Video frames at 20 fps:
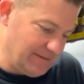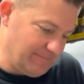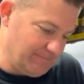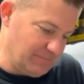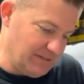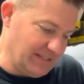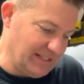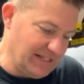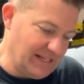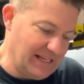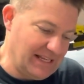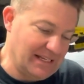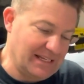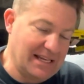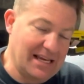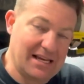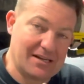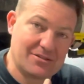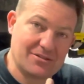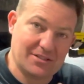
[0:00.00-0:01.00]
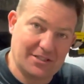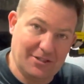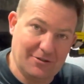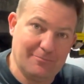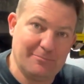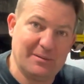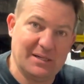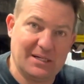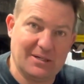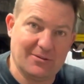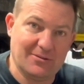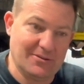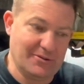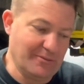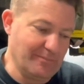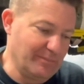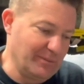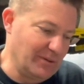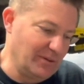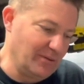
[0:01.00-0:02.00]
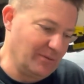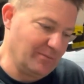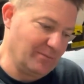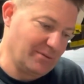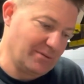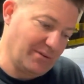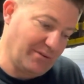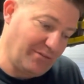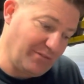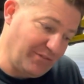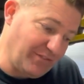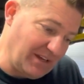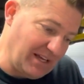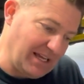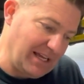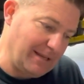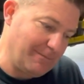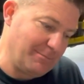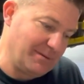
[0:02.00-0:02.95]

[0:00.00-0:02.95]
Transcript: And then I had to actually go bigger on the bolt, which is fine,